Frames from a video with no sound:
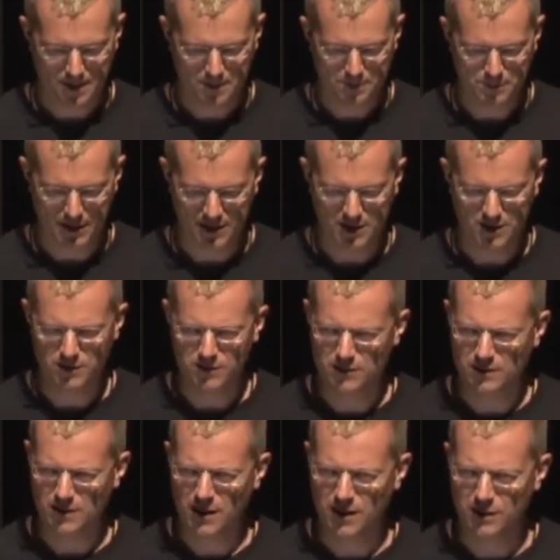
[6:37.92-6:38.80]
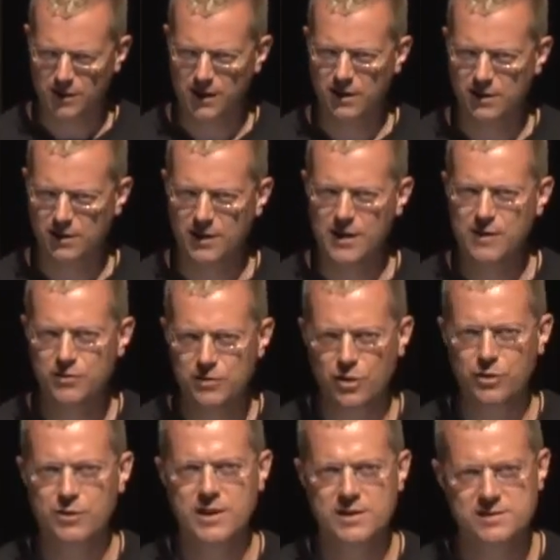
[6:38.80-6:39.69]
Because I think even
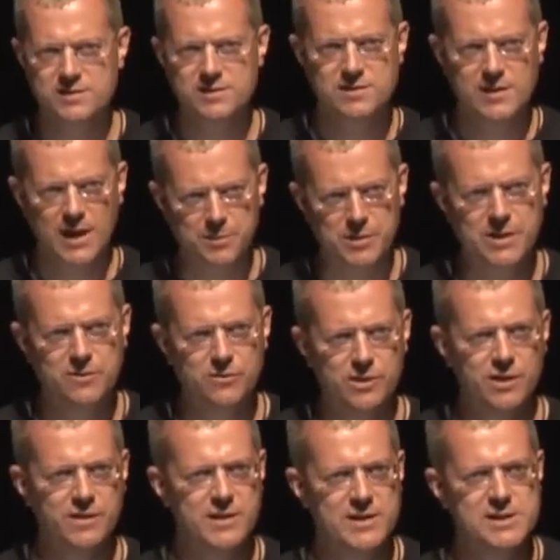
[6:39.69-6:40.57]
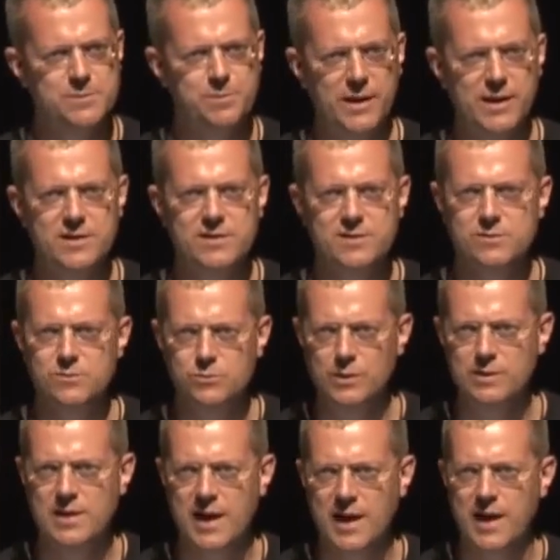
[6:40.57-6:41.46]
though there's upheaval in this space,
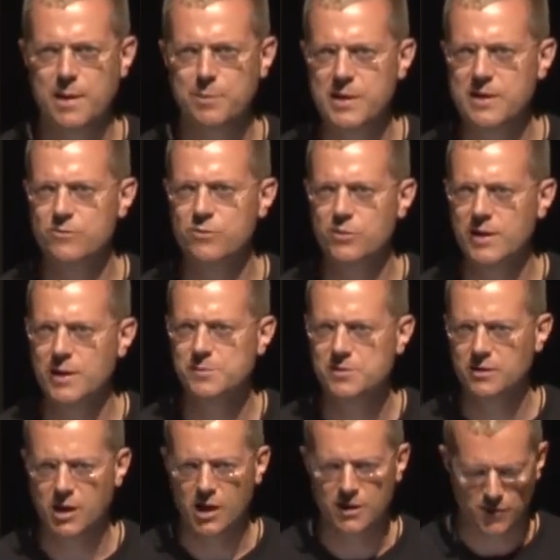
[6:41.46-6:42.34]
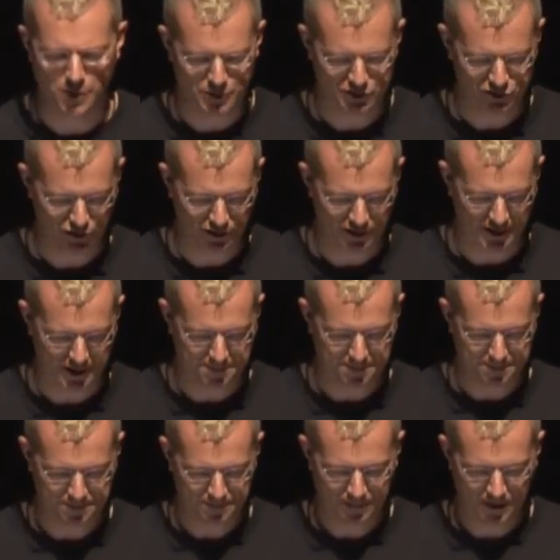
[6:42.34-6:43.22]
with that upheaval comes a lot of opportunity.
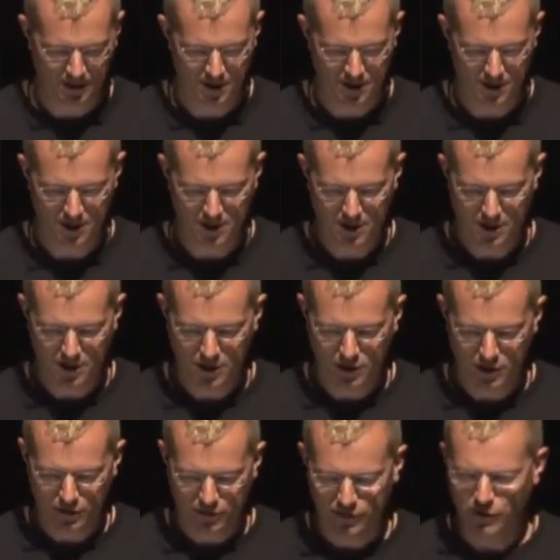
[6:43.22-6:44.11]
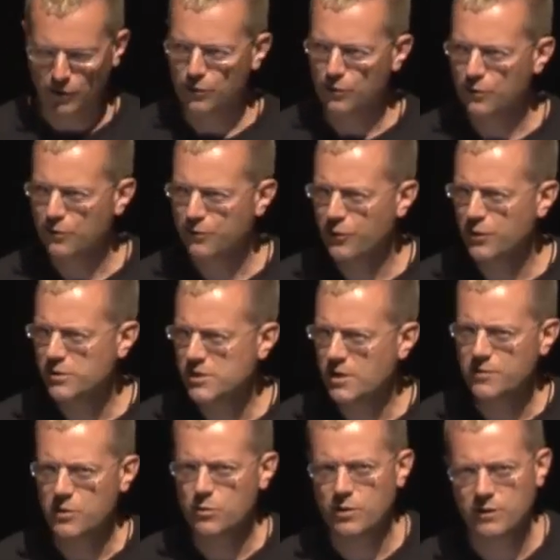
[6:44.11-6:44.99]
So first
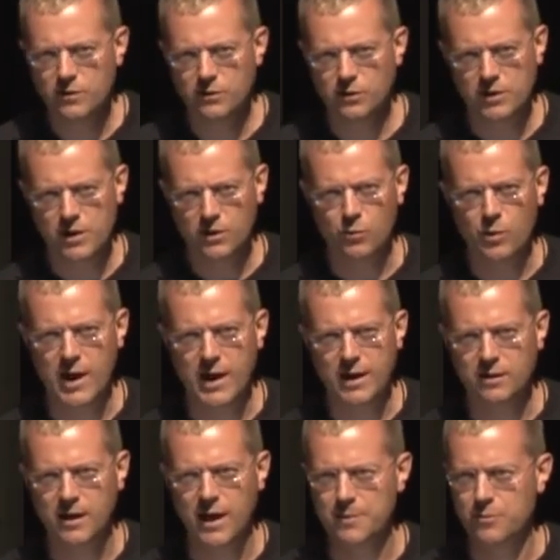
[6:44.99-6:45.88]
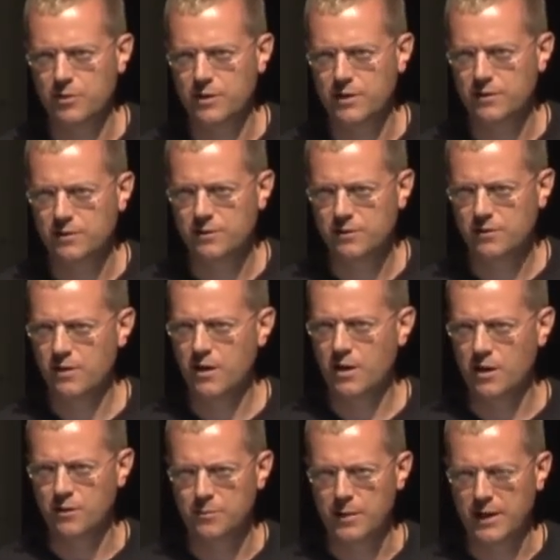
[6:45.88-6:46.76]
off, I wanted to look at why libraries
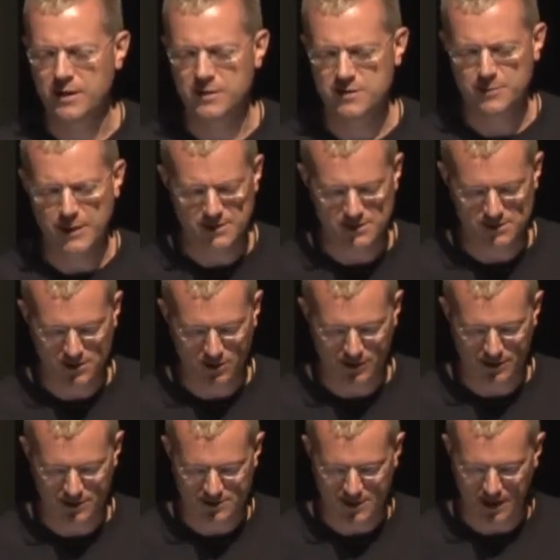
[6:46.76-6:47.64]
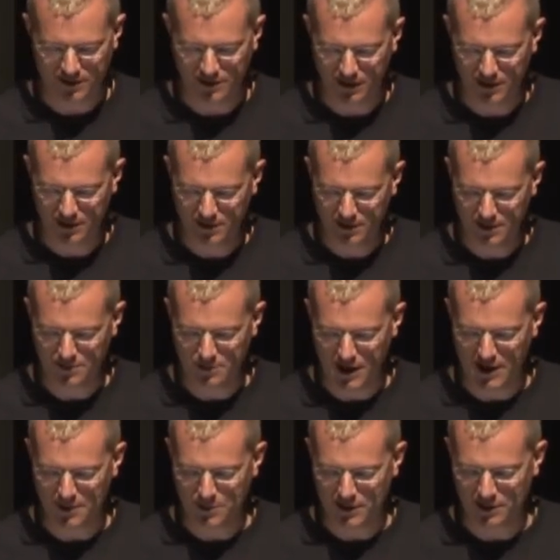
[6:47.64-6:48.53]
and makerspaces are intersecting, in
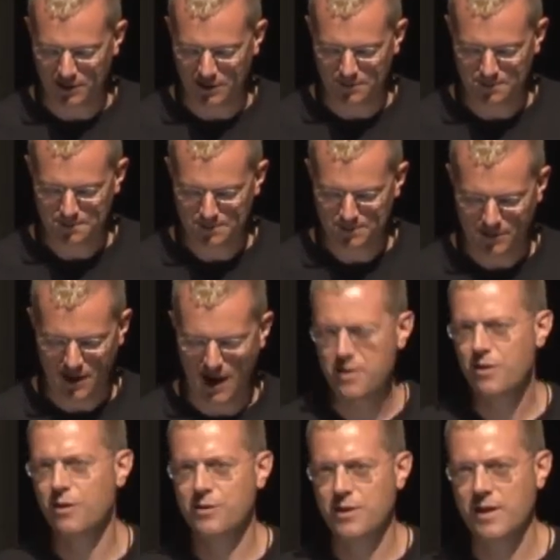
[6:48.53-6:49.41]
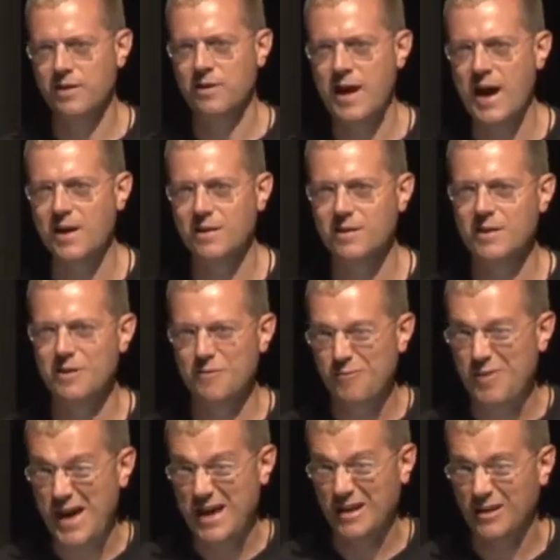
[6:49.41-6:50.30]
my opinion. Other than that,
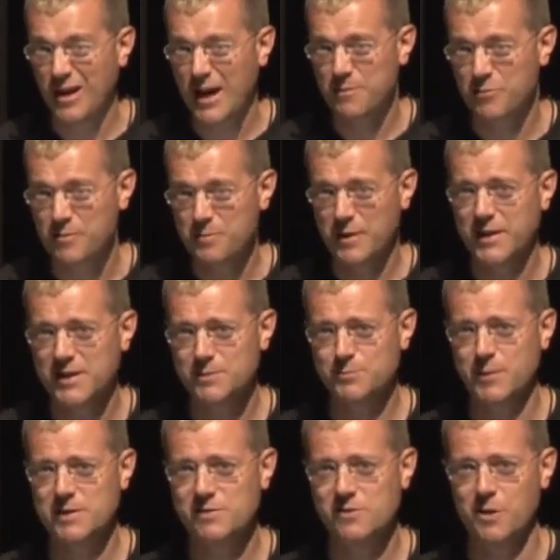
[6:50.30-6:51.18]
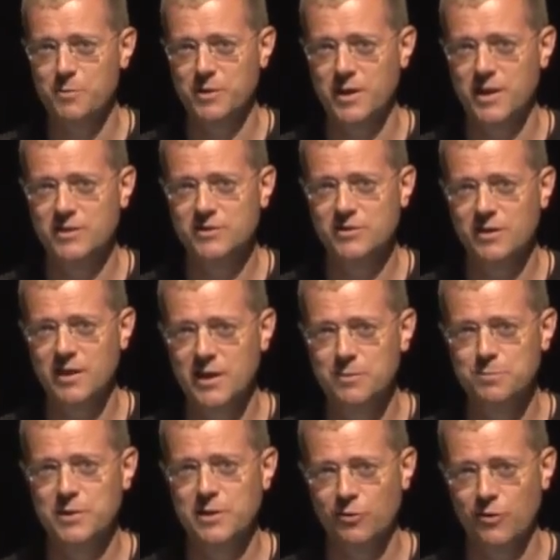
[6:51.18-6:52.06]
if that library-makerspace combination
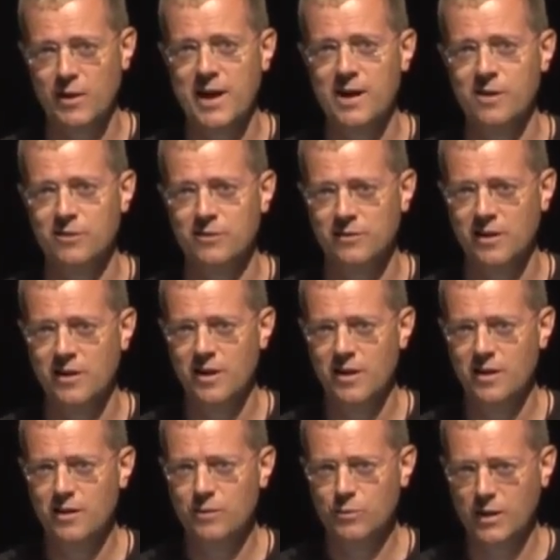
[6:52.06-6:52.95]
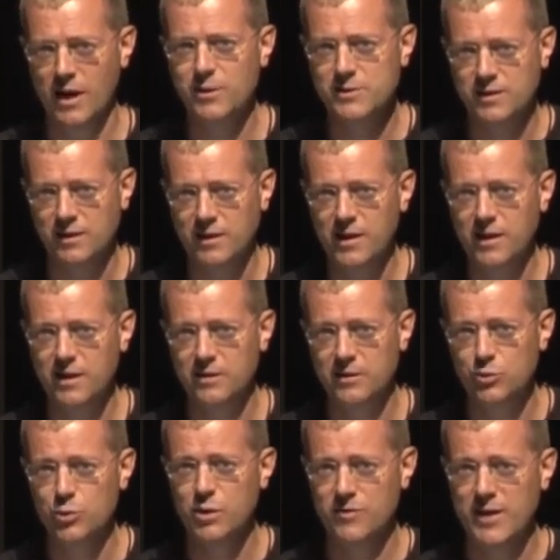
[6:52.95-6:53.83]
had been around when I was a kid,
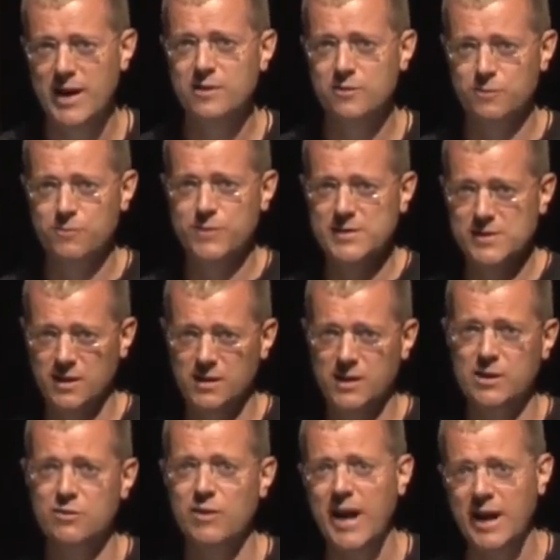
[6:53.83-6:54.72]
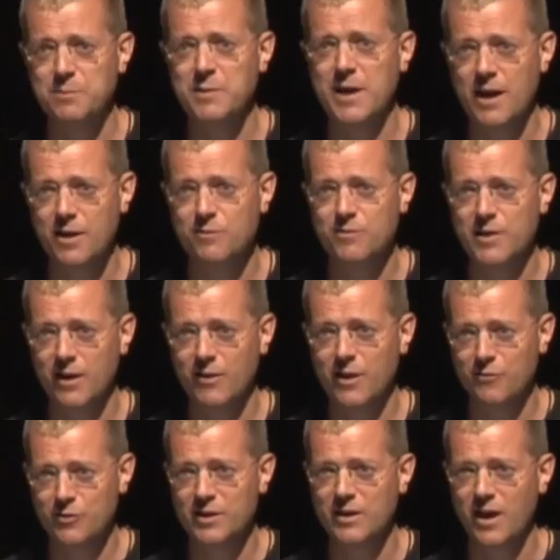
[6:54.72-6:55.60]
you would have had to physically drag me out of there
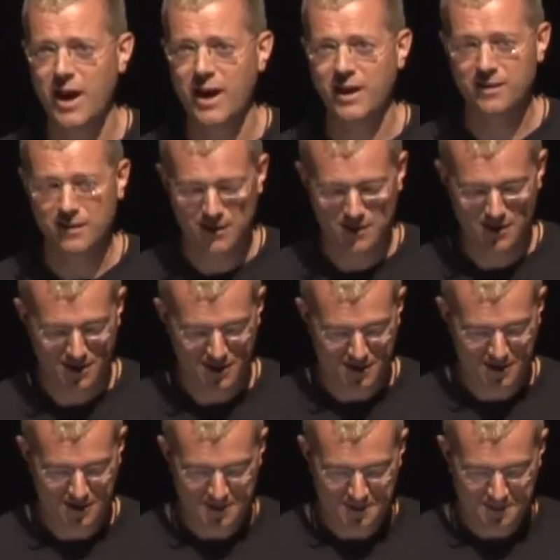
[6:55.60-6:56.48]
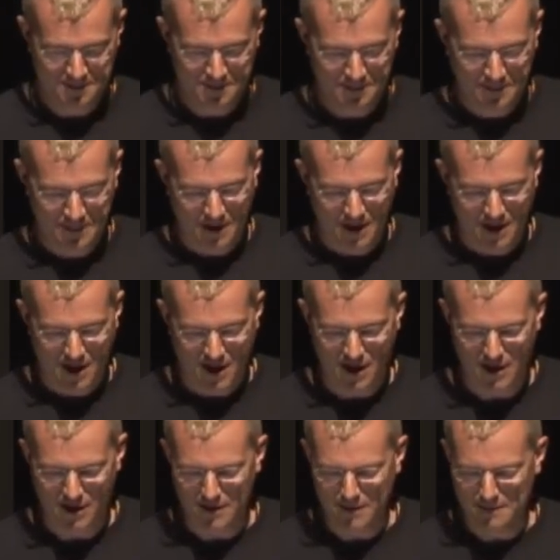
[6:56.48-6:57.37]
every night.
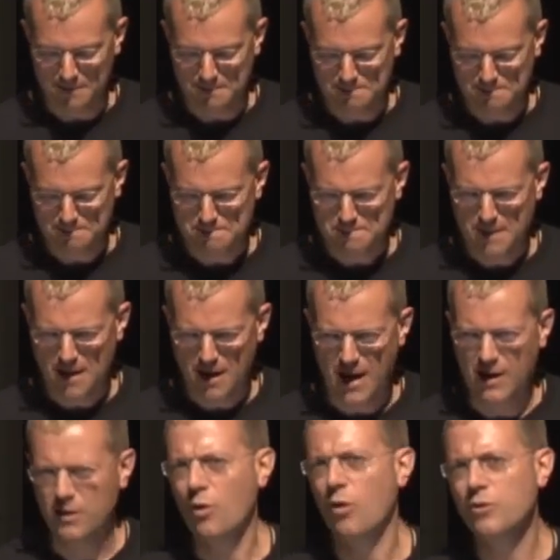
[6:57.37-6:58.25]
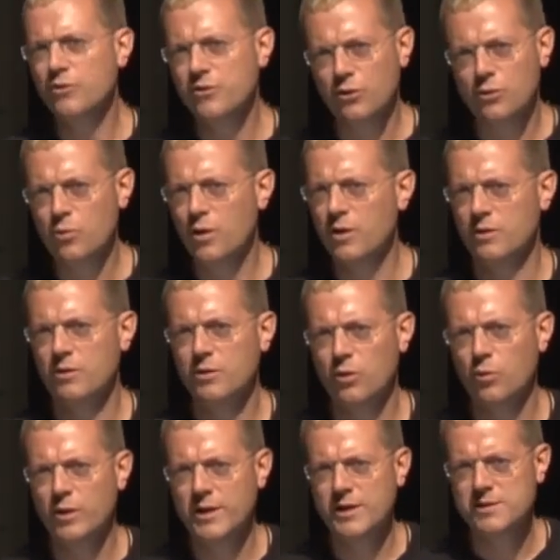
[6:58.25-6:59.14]
And also,
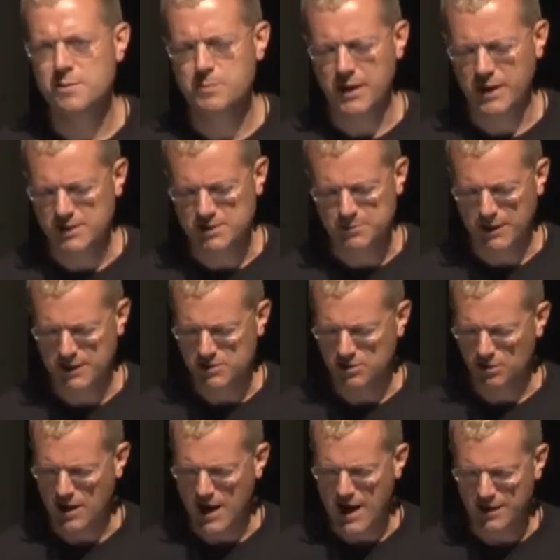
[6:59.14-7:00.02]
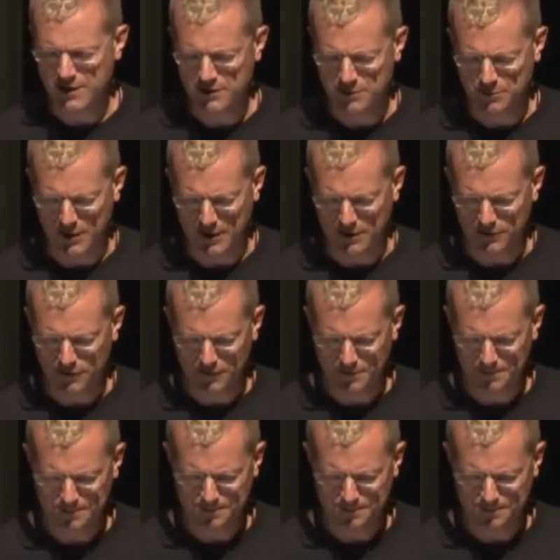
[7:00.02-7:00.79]
what is a makerspace or a hackerspace?